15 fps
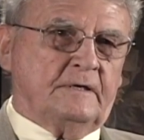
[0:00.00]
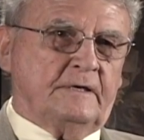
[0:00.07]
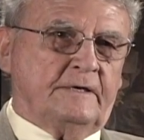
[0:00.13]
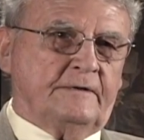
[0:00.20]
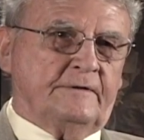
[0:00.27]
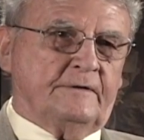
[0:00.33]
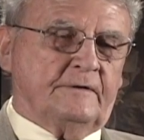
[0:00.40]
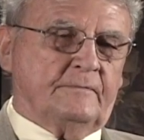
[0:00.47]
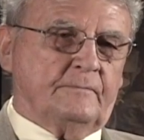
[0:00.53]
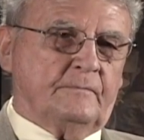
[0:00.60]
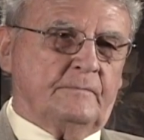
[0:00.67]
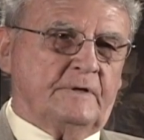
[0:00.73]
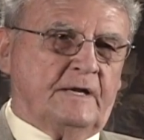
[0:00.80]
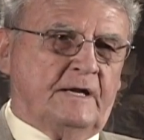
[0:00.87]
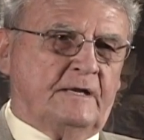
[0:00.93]
And uh,
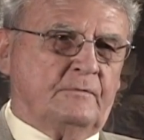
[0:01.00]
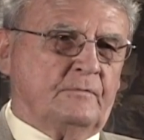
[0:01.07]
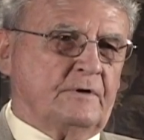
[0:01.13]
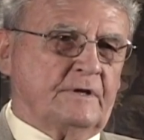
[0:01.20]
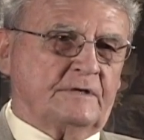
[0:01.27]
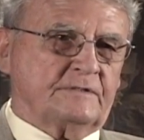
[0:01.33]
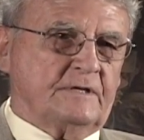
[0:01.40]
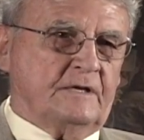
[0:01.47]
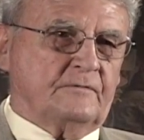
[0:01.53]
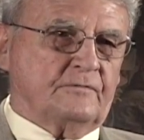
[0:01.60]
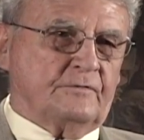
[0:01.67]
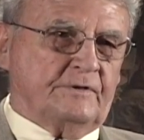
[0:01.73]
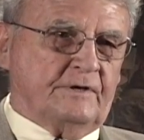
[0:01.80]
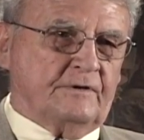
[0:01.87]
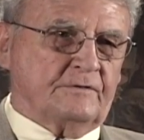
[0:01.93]
but I didn't want to extend
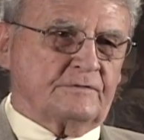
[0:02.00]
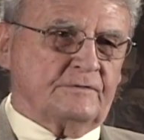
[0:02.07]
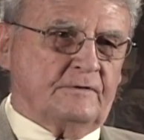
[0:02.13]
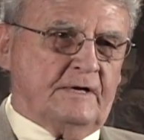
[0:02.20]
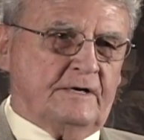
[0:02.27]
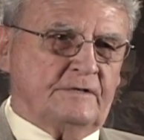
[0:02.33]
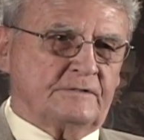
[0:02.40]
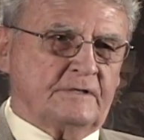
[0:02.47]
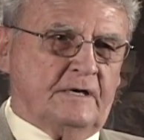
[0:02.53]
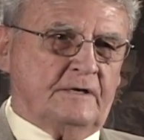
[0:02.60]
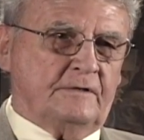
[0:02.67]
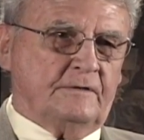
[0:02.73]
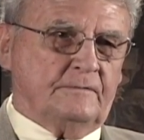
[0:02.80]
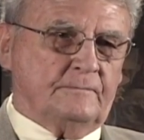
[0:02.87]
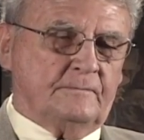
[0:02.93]
for a year, so I
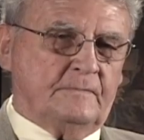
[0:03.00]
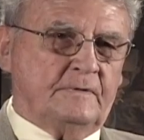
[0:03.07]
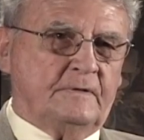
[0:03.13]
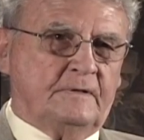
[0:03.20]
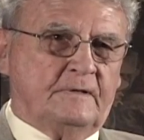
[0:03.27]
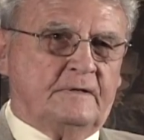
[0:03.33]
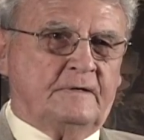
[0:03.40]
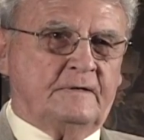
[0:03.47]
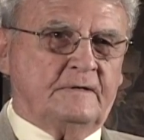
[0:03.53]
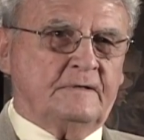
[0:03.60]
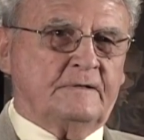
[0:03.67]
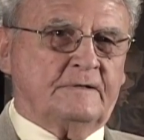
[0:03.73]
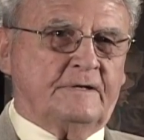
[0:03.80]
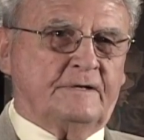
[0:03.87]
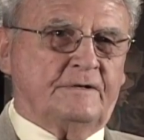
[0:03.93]
decided to
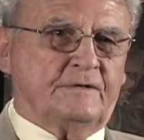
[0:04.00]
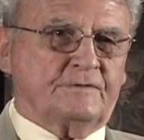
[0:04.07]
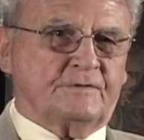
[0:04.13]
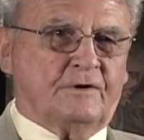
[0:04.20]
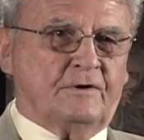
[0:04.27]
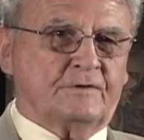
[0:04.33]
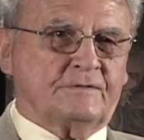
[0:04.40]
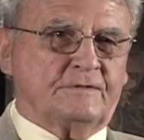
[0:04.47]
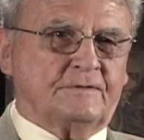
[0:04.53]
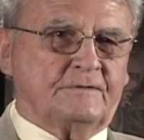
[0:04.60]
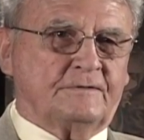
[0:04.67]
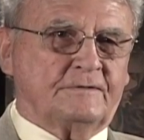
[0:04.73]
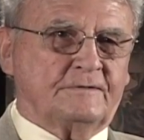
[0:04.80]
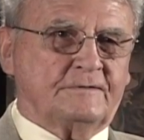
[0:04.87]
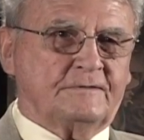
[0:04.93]
get discharged and
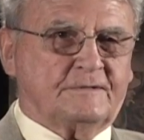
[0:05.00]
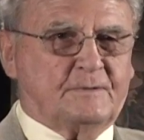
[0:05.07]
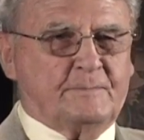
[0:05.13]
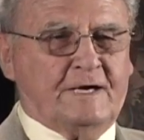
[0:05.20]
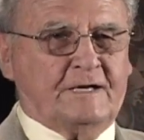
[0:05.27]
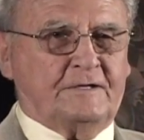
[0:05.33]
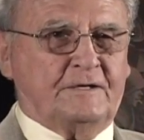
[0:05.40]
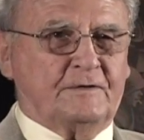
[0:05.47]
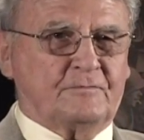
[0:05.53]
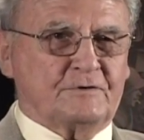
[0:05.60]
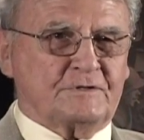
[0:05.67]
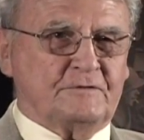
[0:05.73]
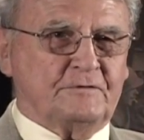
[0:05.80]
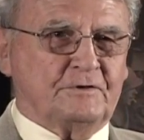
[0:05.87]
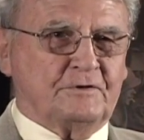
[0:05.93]
come back to the
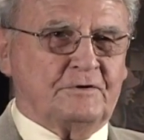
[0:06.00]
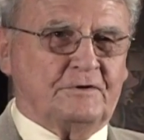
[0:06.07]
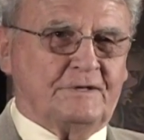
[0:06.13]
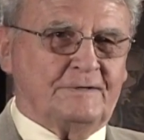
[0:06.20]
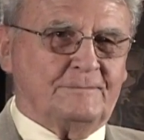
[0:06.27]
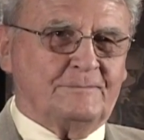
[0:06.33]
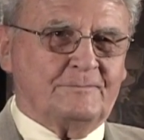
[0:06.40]
University of Illinois.